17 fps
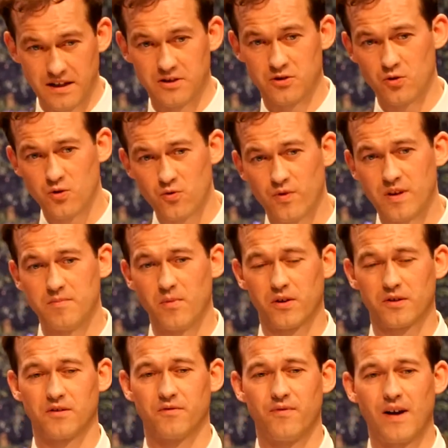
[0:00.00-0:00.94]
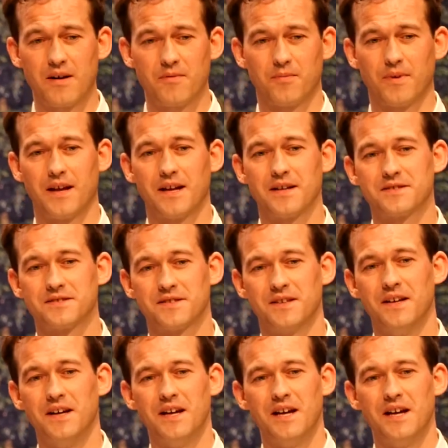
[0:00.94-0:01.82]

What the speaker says: they do remodel fibroblasts,